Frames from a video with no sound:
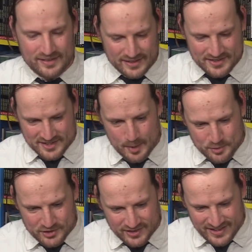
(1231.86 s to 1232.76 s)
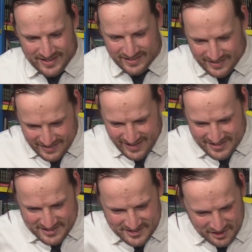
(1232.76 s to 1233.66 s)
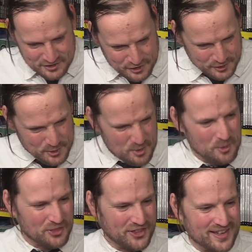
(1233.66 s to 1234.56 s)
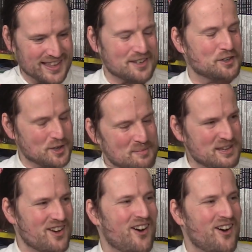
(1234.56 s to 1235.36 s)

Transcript: Conceptually, it's such a cool thing that could be